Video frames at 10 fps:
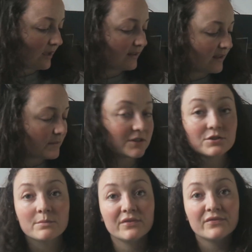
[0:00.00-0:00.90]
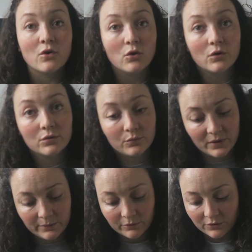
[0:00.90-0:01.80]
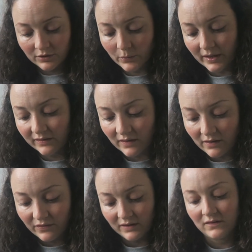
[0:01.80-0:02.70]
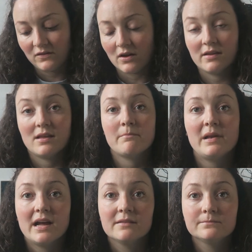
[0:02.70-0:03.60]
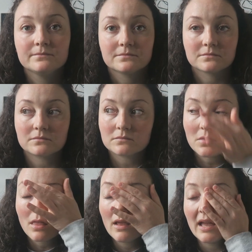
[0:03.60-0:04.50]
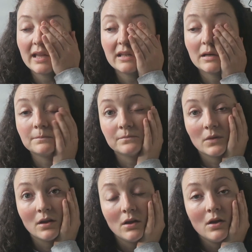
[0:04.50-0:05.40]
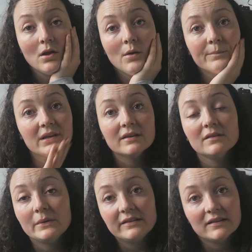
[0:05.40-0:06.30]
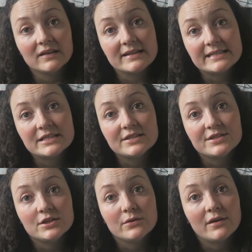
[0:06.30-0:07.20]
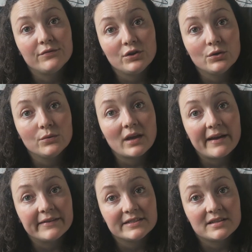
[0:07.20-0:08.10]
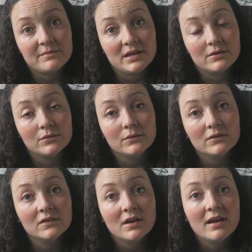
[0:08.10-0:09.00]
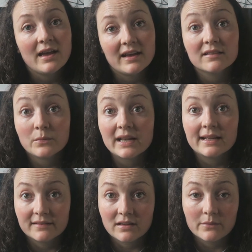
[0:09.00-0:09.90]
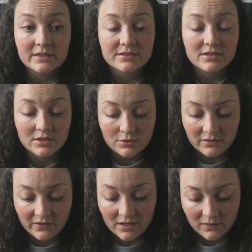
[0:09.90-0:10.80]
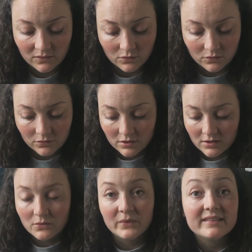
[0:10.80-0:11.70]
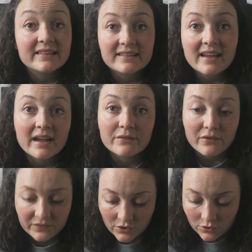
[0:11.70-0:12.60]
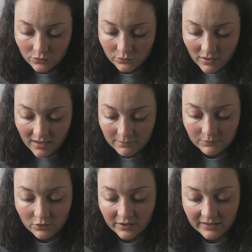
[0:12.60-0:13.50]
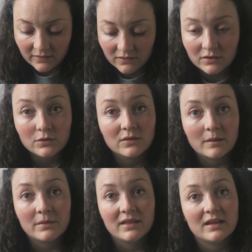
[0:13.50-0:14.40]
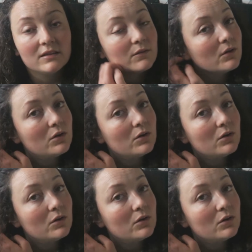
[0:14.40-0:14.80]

as I mentioned before, we were on the quick service dining plan, and because we decided to do a few character meals, as well as going to Universal, we did have a few credits to use up at the end of the